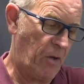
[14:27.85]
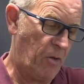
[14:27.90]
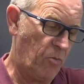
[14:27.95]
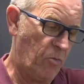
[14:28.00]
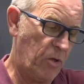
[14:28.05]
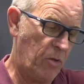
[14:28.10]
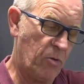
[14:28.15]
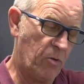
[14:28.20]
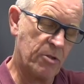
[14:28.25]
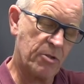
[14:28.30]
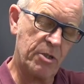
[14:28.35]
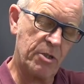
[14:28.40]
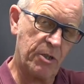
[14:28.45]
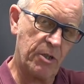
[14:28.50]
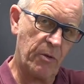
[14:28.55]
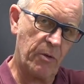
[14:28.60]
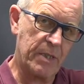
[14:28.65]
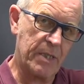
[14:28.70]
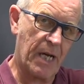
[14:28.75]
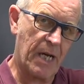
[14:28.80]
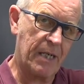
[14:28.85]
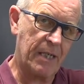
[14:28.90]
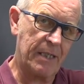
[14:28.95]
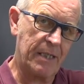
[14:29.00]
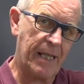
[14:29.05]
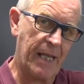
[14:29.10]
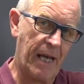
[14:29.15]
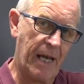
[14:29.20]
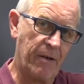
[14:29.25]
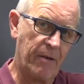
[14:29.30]
All it wants to do is hunker
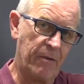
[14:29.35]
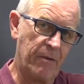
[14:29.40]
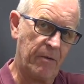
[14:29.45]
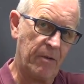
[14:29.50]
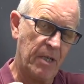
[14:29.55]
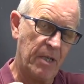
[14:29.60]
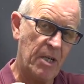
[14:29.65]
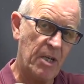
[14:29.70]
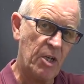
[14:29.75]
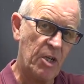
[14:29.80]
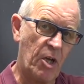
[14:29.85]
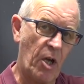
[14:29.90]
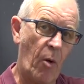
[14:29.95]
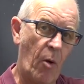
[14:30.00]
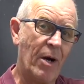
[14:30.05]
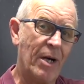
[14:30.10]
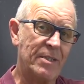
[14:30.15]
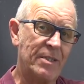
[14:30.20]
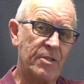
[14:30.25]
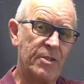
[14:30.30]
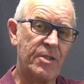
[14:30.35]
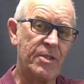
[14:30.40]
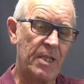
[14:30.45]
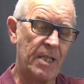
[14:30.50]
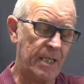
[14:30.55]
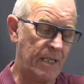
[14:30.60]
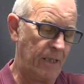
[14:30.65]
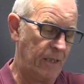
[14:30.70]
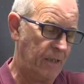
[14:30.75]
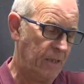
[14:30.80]
down and go
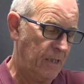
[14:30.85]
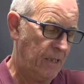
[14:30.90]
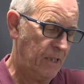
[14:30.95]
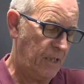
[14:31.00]
unseen.